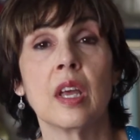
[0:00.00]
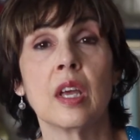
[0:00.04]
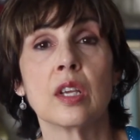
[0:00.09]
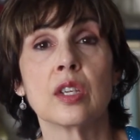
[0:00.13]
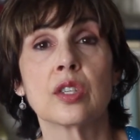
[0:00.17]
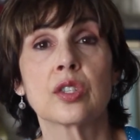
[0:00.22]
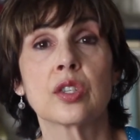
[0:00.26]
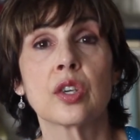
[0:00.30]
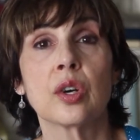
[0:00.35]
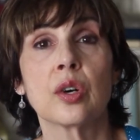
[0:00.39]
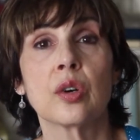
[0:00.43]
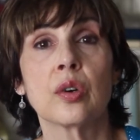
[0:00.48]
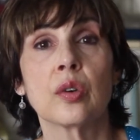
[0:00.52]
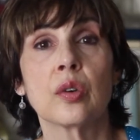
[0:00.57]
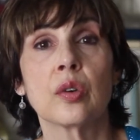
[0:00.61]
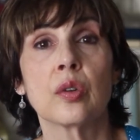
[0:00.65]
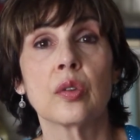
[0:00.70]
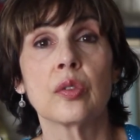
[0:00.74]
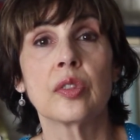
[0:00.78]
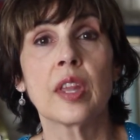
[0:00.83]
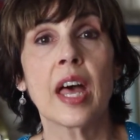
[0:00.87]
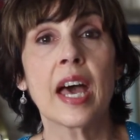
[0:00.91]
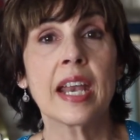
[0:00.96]
So
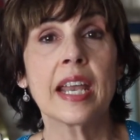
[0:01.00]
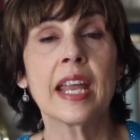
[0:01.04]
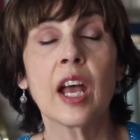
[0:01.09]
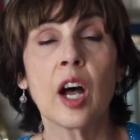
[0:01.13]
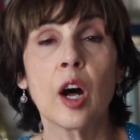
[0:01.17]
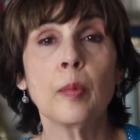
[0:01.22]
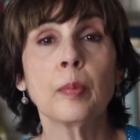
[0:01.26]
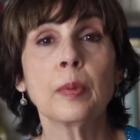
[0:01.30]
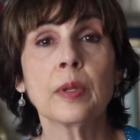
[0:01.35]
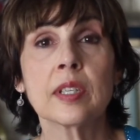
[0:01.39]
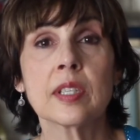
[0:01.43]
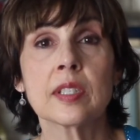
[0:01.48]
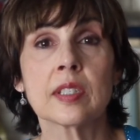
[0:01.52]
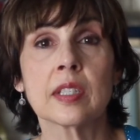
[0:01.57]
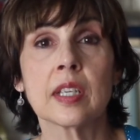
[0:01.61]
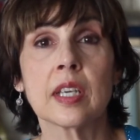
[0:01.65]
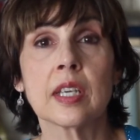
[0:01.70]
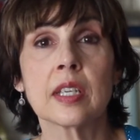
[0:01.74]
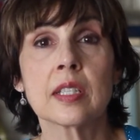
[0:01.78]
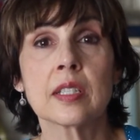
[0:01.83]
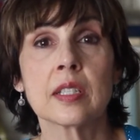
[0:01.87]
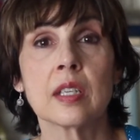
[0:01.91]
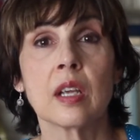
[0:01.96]
that
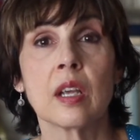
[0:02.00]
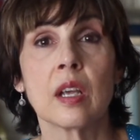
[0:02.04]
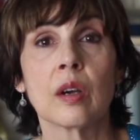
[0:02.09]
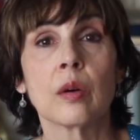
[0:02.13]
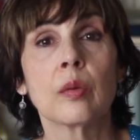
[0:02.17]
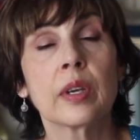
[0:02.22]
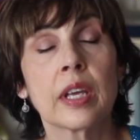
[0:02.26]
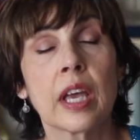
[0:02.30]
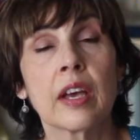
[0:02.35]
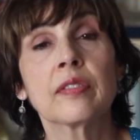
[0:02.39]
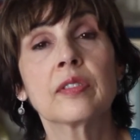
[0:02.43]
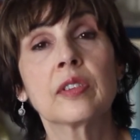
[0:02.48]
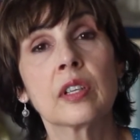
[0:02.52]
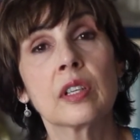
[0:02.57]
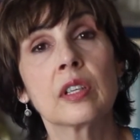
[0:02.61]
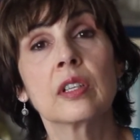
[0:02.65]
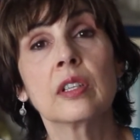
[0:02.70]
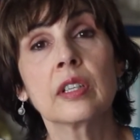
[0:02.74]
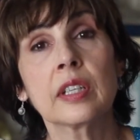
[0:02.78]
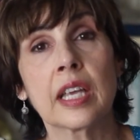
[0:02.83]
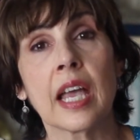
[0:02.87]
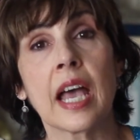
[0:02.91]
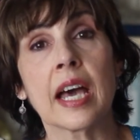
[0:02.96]
helplessness, we have to
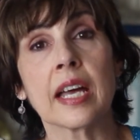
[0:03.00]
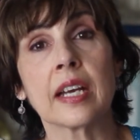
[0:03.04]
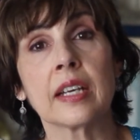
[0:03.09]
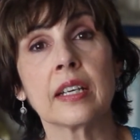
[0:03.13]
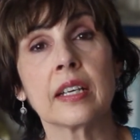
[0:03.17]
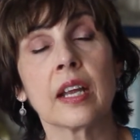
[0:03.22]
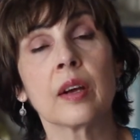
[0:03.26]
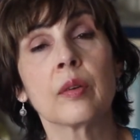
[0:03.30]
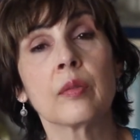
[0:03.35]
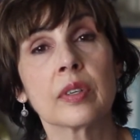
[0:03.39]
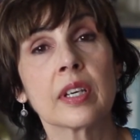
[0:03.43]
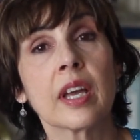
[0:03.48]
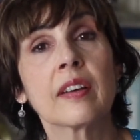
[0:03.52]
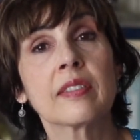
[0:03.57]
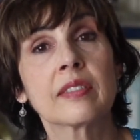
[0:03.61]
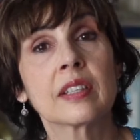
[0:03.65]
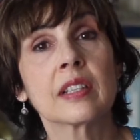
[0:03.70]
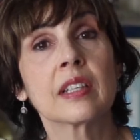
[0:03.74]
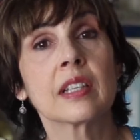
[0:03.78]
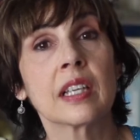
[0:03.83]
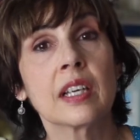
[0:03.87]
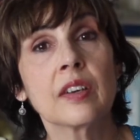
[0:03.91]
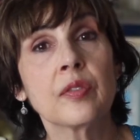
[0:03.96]
look at it and we have
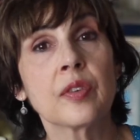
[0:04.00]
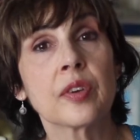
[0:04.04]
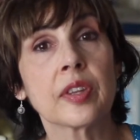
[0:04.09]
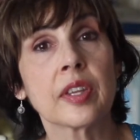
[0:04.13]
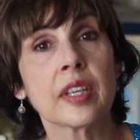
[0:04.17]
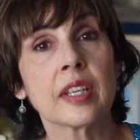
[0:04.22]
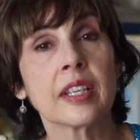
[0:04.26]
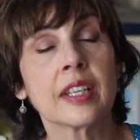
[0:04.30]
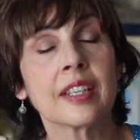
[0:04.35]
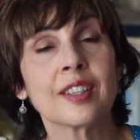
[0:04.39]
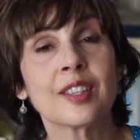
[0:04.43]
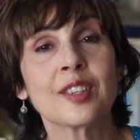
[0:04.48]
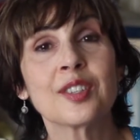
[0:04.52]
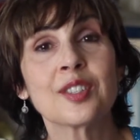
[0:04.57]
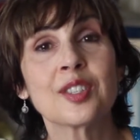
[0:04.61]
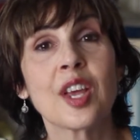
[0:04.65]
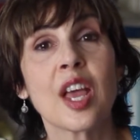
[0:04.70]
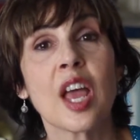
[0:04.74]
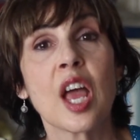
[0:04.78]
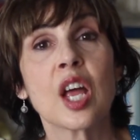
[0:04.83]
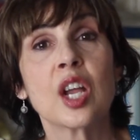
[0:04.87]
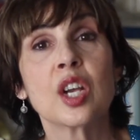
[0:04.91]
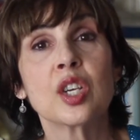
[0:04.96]
to live with it. And there's
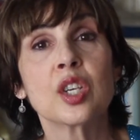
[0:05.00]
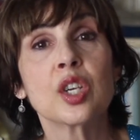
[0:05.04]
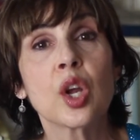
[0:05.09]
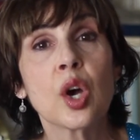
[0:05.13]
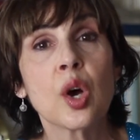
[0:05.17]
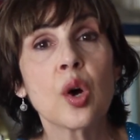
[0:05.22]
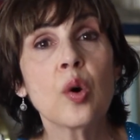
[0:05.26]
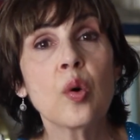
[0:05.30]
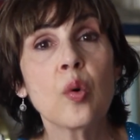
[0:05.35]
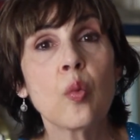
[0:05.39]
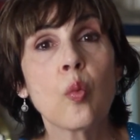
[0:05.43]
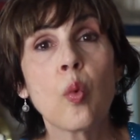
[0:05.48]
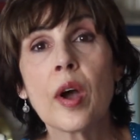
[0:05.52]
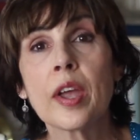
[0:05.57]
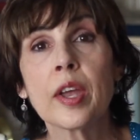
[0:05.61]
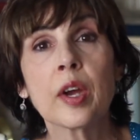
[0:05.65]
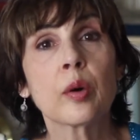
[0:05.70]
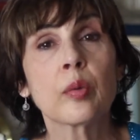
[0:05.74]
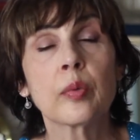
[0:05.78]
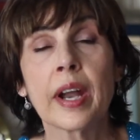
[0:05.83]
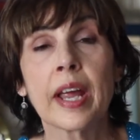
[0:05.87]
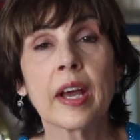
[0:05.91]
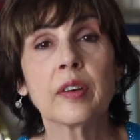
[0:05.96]
no way
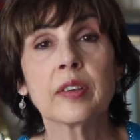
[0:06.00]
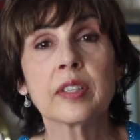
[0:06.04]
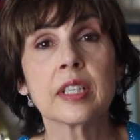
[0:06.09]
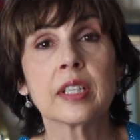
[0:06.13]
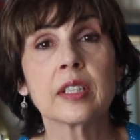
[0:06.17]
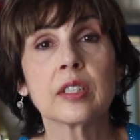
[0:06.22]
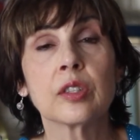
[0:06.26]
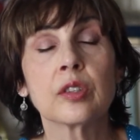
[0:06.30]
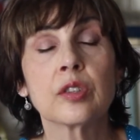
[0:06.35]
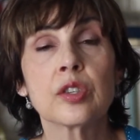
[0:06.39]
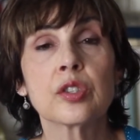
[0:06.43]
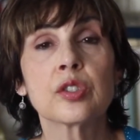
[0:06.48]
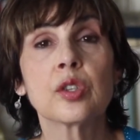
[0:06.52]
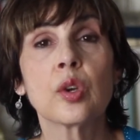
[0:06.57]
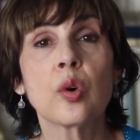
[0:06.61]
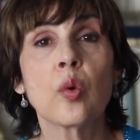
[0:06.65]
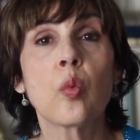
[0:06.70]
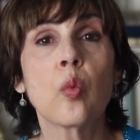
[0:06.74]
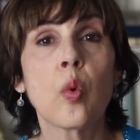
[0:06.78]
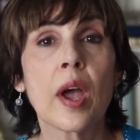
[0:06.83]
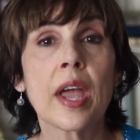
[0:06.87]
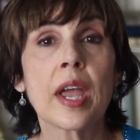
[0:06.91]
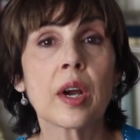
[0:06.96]
around it. There's no
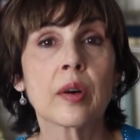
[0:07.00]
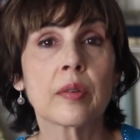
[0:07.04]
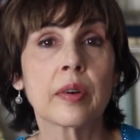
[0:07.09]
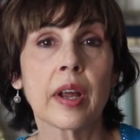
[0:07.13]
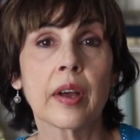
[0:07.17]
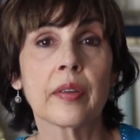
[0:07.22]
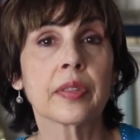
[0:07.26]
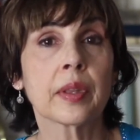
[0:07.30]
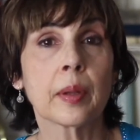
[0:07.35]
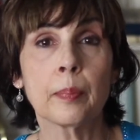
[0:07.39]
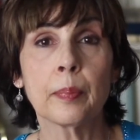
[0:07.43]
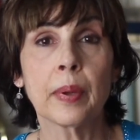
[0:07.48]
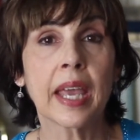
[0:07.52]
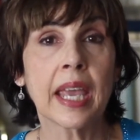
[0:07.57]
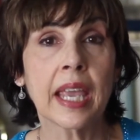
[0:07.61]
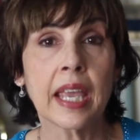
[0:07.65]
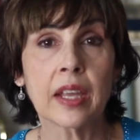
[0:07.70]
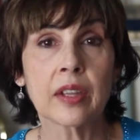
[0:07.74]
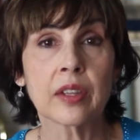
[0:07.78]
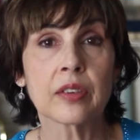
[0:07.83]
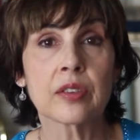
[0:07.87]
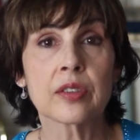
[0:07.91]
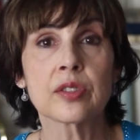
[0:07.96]
way around the
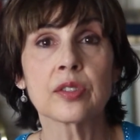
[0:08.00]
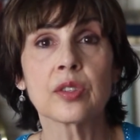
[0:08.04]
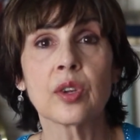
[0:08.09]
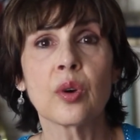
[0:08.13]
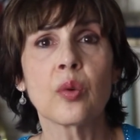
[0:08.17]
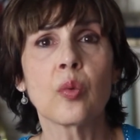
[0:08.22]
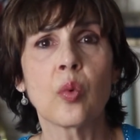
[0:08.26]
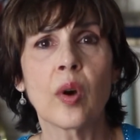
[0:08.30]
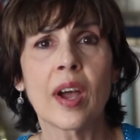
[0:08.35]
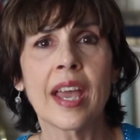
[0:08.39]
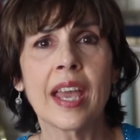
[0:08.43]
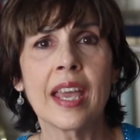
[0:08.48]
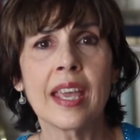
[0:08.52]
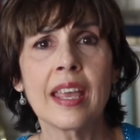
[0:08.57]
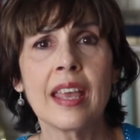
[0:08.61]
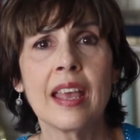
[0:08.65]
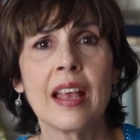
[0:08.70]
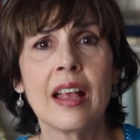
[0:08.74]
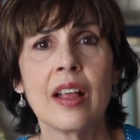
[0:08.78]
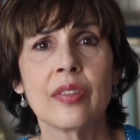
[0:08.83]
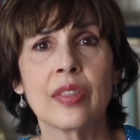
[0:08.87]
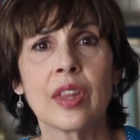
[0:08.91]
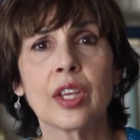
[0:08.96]
pain. There's no way
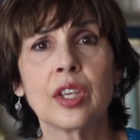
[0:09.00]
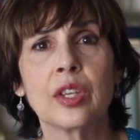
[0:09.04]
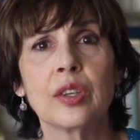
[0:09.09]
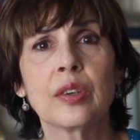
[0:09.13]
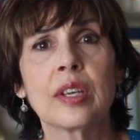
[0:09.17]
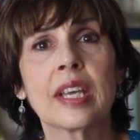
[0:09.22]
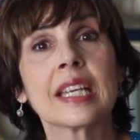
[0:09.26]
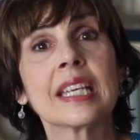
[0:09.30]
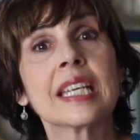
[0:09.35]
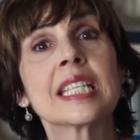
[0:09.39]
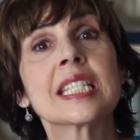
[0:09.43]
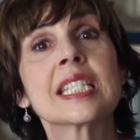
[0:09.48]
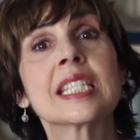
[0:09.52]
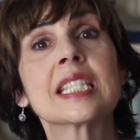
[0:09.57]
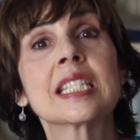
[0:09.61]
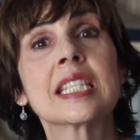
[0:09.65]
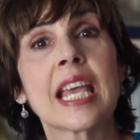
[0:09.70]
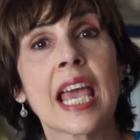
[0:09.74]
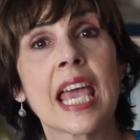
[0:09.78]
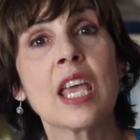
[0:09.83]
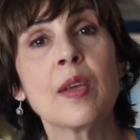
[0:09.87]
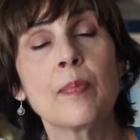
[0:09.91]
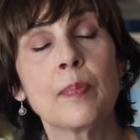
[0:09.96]
that you can
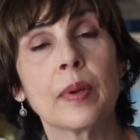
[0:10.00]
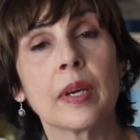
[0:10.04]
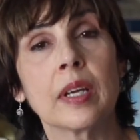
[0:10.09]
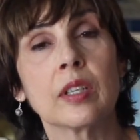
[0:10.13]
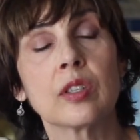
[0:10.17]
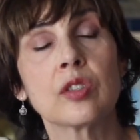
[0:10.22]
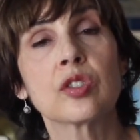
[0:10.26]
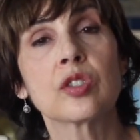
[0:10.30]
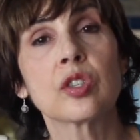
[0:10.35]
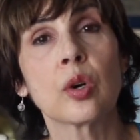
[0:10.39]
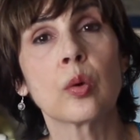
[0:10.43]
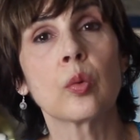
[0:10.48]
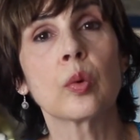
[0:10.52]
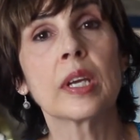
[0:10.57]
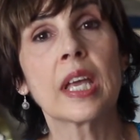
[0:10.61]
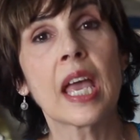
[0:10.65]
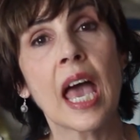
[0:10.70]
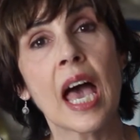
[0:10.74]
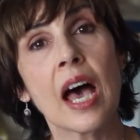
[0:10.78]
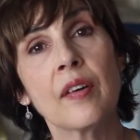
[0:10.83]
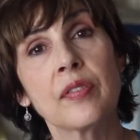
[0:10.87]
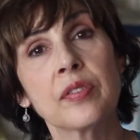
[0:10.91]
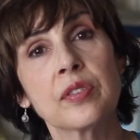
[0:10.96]
escape it. So we
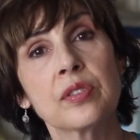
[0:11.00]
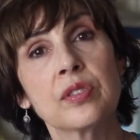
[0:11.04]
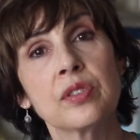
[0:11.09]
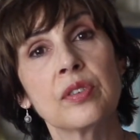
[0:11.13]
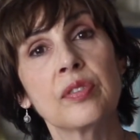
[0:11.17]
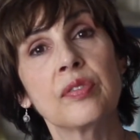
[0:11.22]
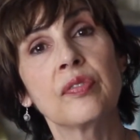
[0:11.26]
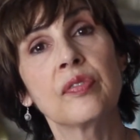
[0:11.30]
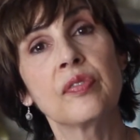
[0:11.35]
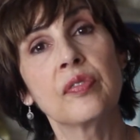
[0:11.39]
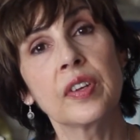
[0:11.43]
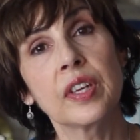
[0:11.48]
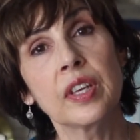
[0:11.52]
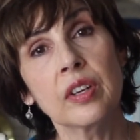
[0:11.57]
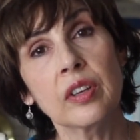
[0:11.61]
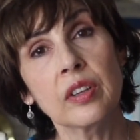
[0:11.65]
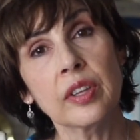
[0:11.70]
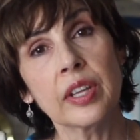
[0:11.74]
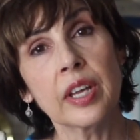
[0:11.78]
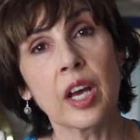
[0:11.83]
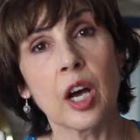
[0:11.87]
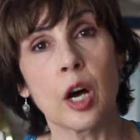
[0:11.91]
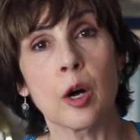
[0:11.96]
have to
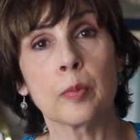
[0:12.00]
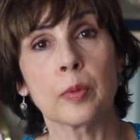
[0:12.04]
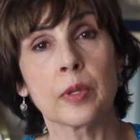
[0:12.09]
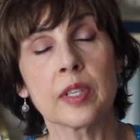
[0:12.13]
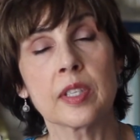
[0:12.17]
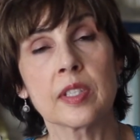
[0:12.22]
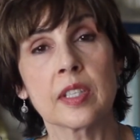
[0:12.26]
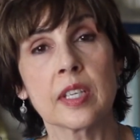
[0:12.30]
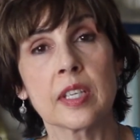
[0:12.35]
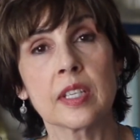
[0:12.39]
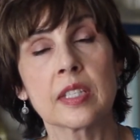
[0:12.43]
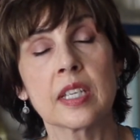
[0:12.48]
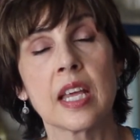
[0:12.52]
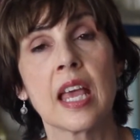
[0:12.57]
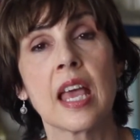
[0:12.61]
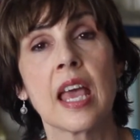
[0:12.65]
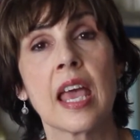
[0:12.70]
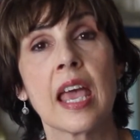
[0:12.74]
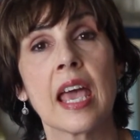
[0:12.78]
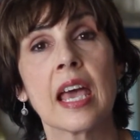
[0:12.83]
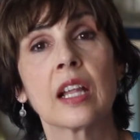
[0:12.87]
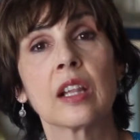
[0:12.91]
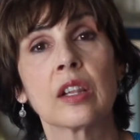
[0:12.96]
feel the helplessness
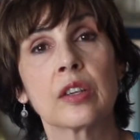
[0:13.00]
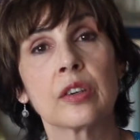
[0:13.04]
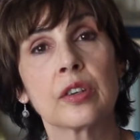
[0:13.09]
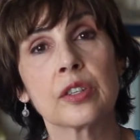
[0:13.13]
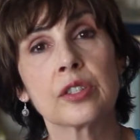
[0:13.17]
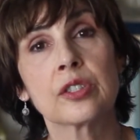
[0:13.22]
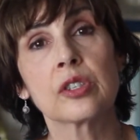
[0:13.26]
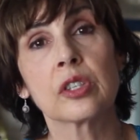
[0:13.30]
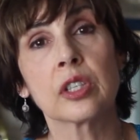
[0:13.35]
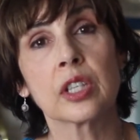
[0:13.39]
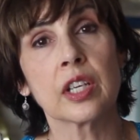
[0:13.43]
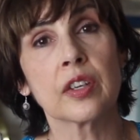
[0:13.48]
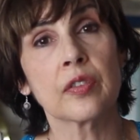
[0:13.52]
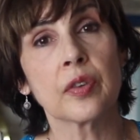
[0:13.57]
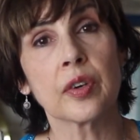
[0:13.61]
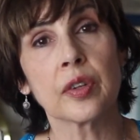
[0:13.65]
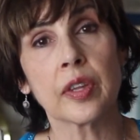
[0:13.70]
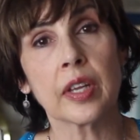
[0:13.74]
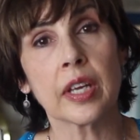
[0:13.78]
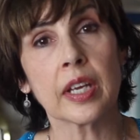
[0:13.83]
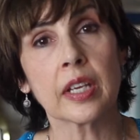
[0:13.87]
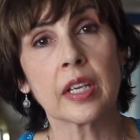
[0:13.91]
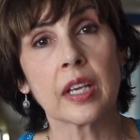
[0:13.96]
and learn to live
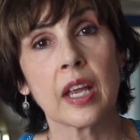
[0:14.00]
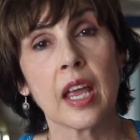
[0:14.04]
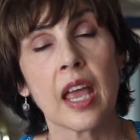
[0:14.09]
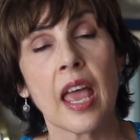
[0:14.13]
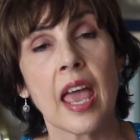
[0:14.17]
with it.